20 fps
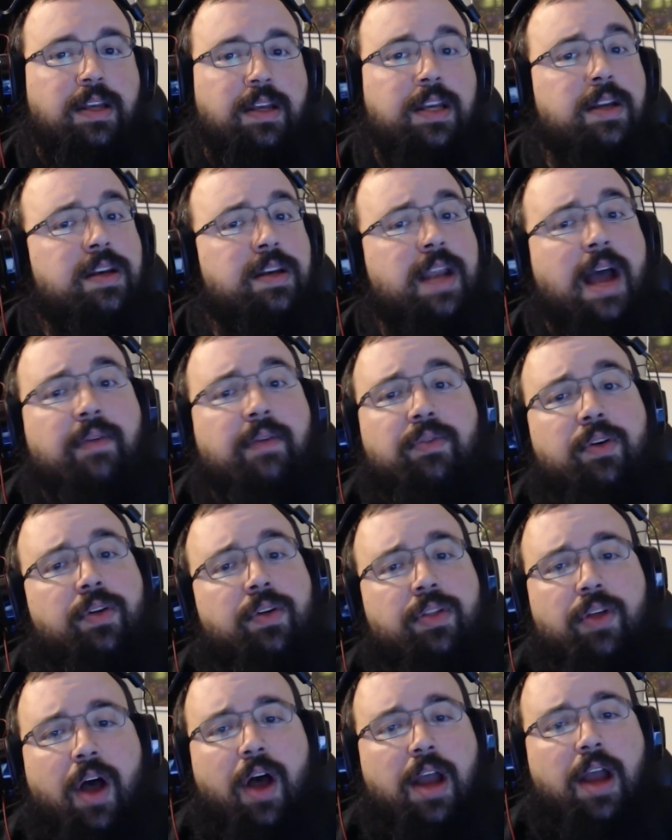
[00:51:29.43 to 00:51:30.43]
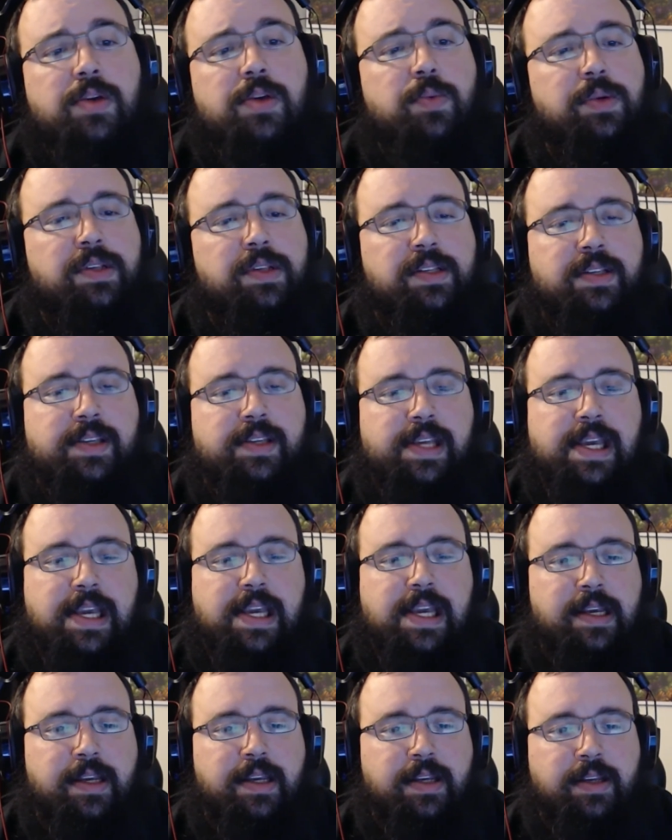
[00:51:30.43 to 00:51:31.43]
you never thought you would
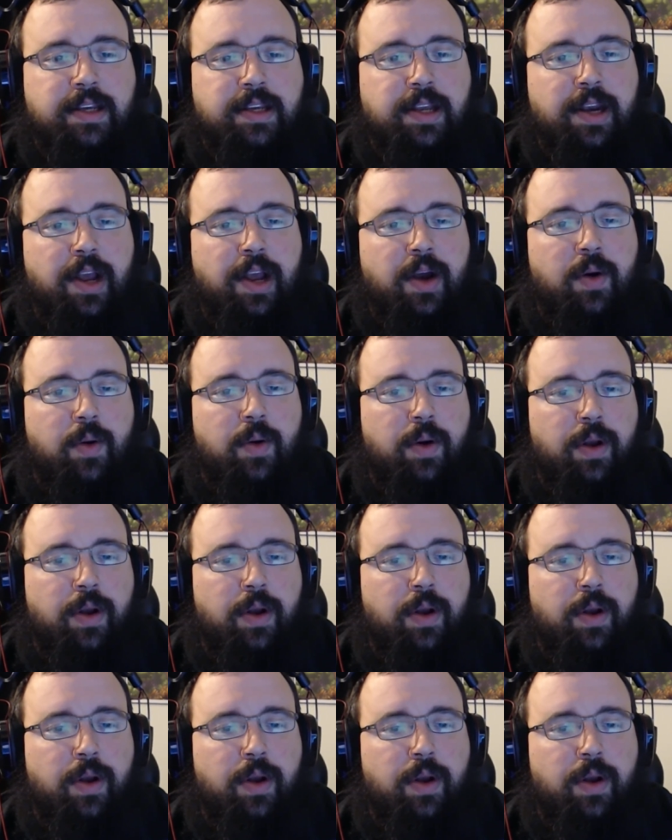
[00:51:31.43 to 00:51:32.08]
see, you know?